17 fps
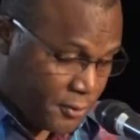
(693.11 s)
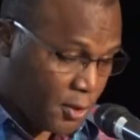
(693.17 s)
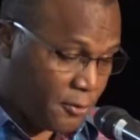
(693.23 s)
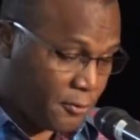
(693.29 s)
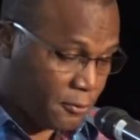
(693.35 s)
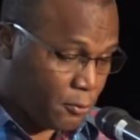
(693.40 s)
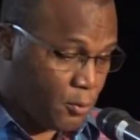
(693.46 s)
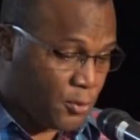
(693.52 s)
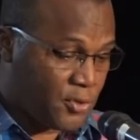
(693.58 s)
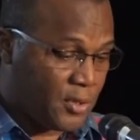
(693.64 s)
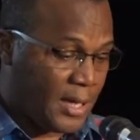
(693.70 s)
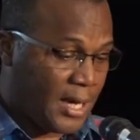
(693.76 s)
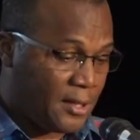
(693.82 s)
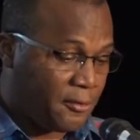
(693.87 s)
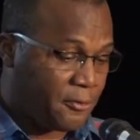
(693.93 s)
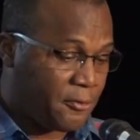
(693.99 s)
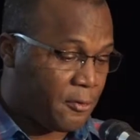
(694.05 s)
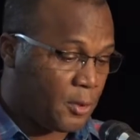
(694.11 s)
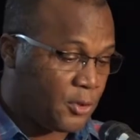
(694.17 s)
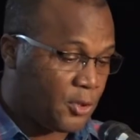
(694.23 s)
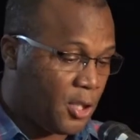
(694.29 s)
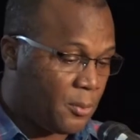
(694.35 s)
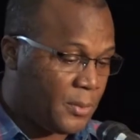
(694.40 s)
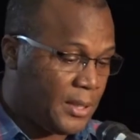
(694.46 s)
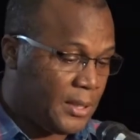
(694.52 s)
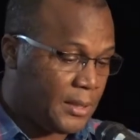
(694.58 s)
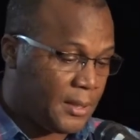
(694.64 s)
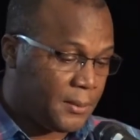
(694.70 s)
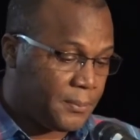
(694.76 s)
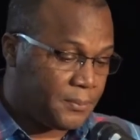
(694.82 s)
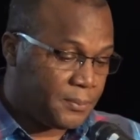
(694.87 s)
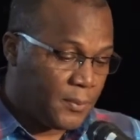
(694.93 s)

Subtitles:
Roseau and throughout Dominica.